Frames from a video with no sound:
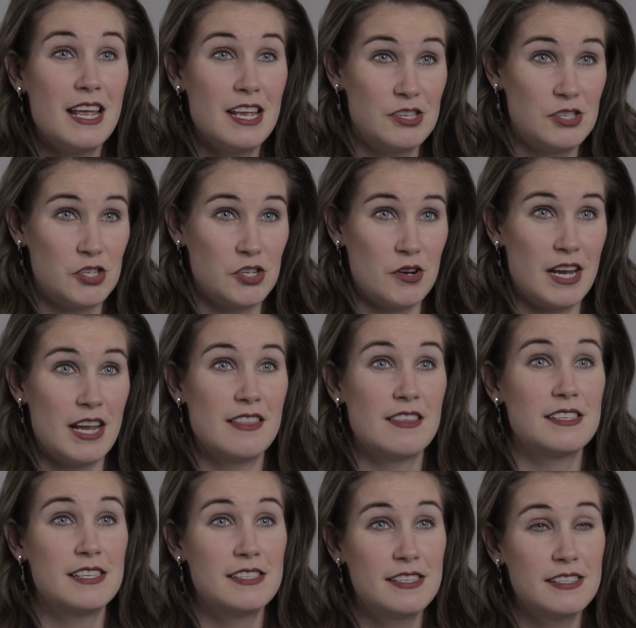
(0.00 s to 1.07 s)
history, the
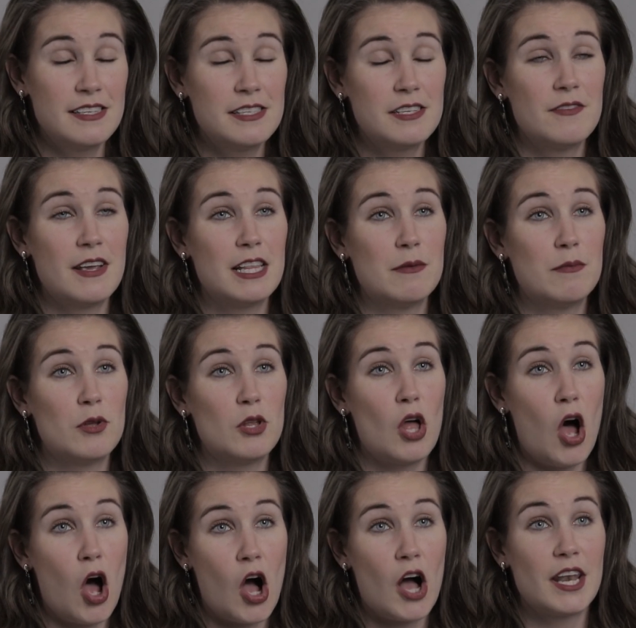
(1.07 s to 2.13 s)
census is available
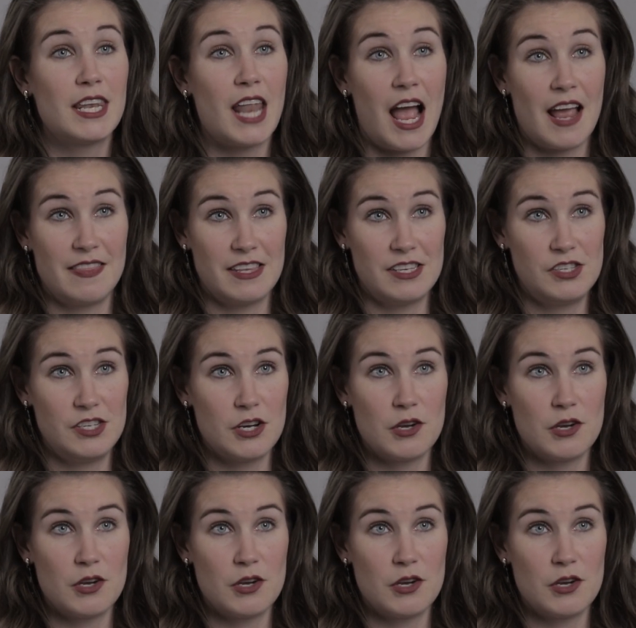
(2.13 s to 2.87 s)
online this